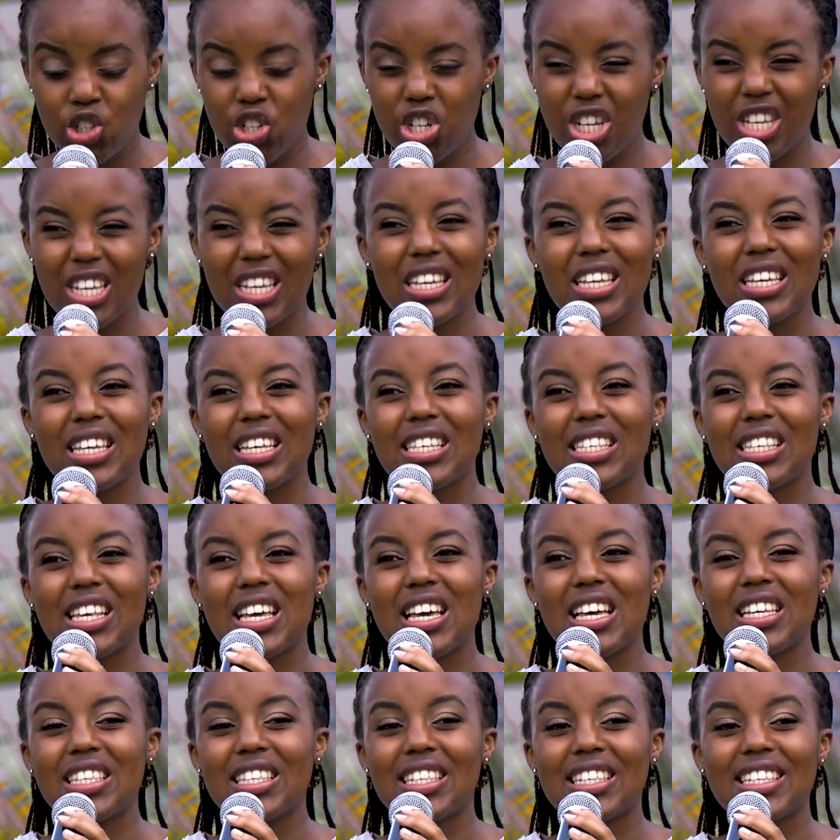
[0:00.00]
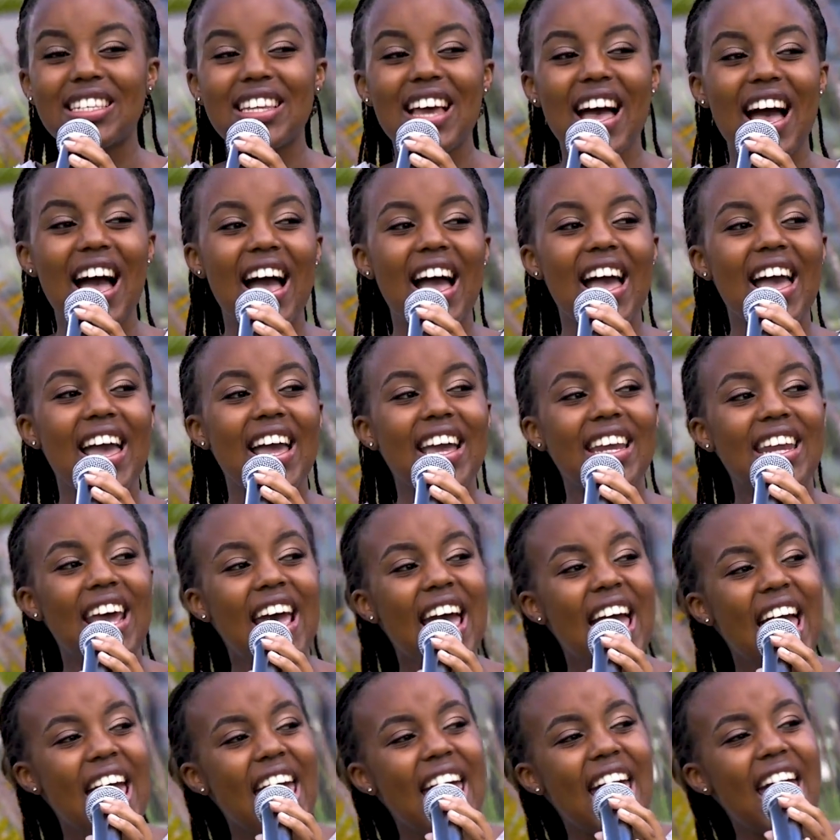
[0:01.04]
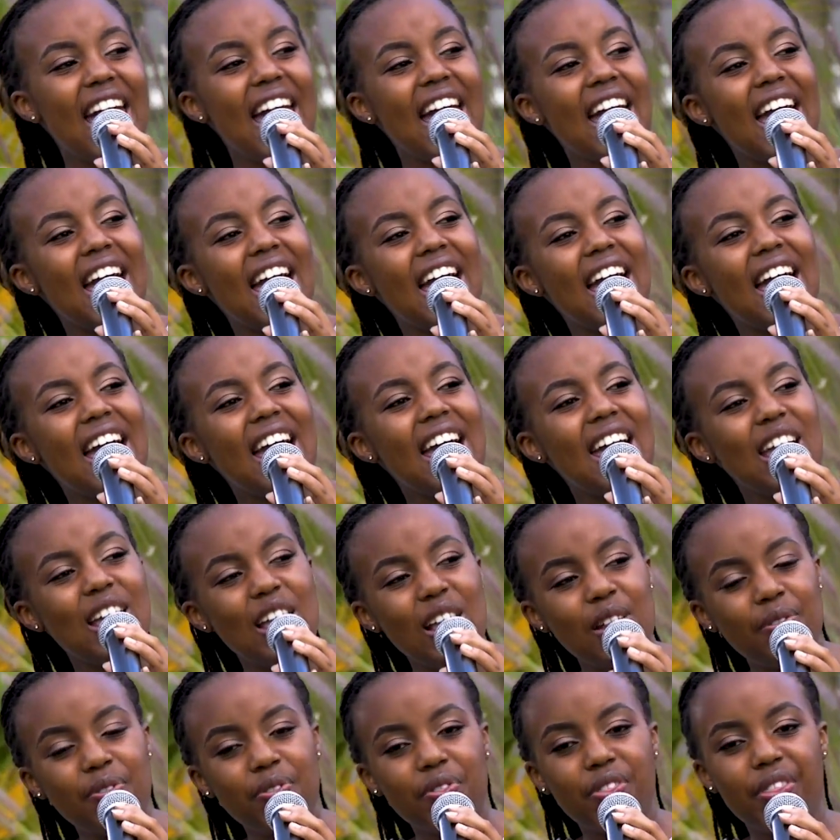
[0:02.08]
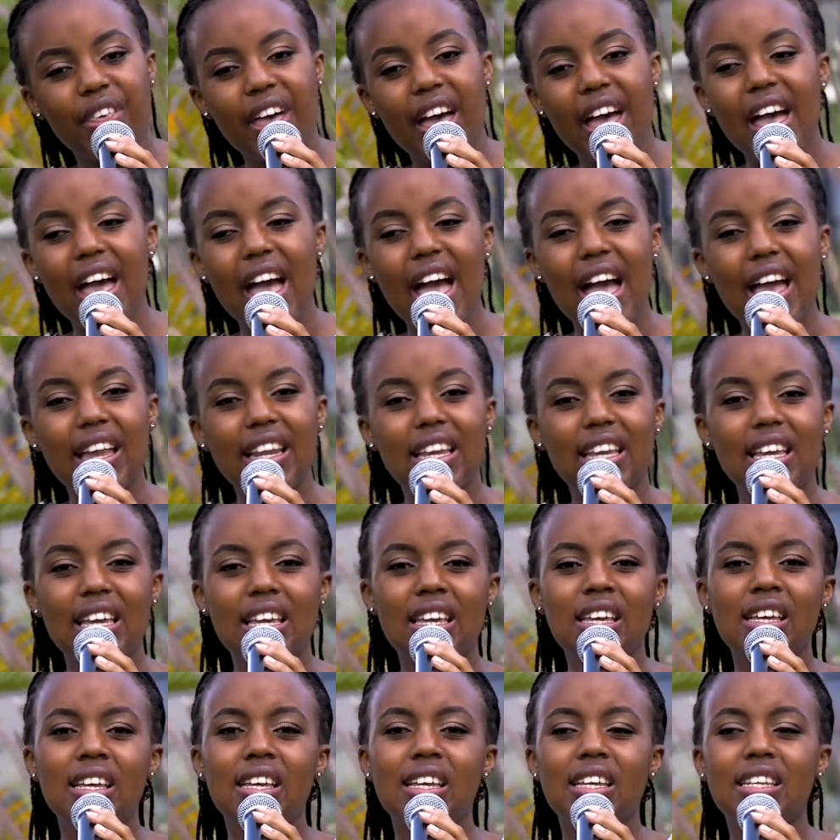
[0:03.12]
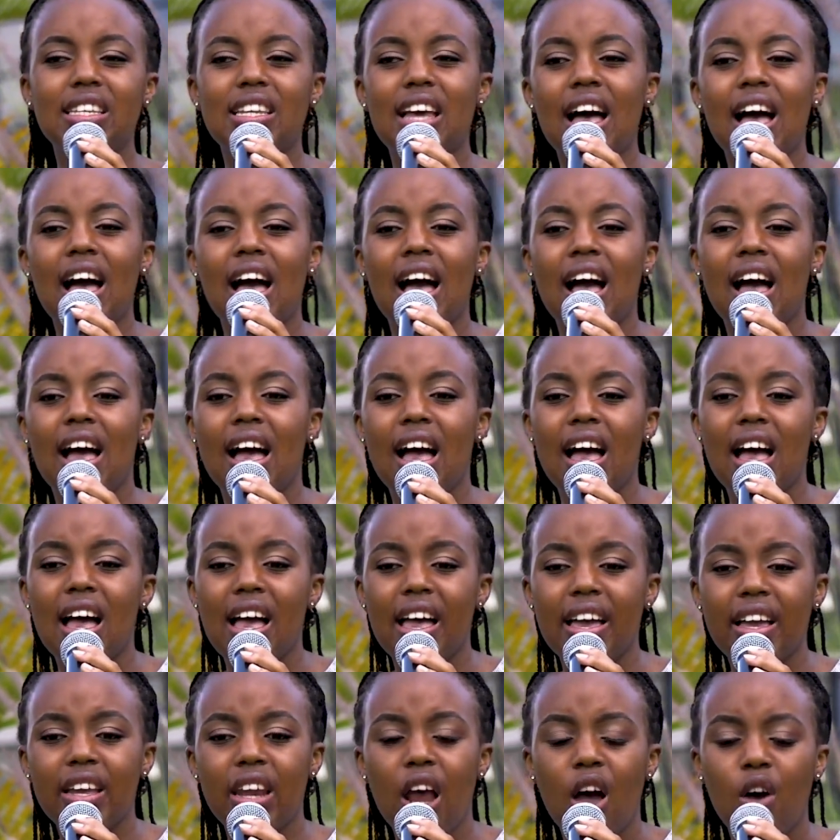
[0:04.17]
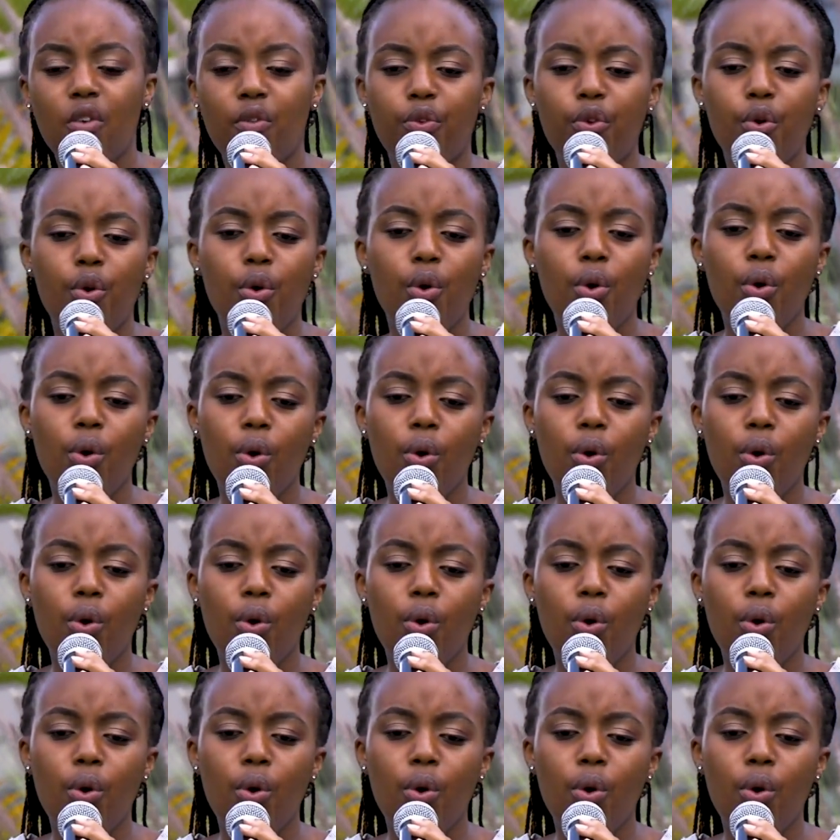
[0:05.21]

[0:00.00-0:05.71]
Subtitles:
Jesus died and that he died for